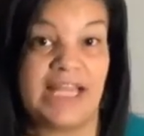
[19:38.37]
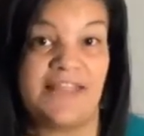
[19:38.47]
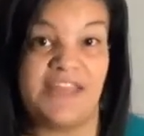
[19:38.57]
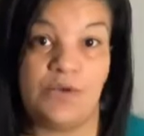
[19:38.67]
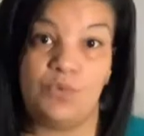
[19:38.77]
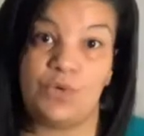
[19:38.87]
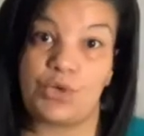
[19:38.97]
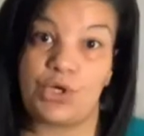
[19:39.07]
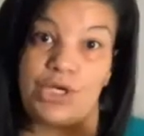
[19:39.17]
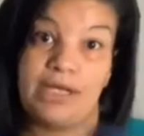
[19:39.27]
And then we
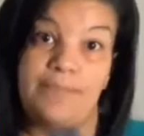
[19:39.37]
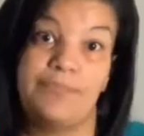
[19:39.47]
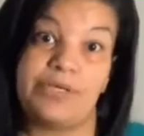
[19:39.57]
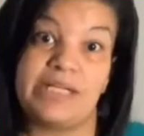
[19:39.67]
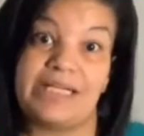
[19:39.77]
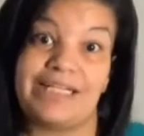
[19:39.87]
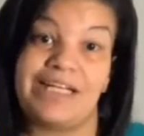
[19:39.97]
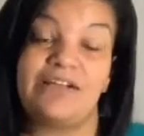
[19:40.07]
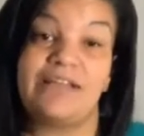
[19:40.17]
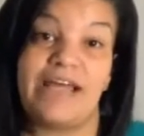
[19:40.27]
were gonna put a
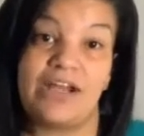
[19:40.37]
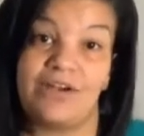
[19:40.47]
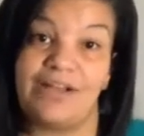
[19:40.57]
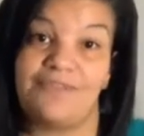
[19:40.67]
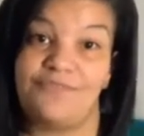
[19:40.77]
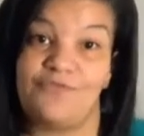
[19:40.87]
clear layer of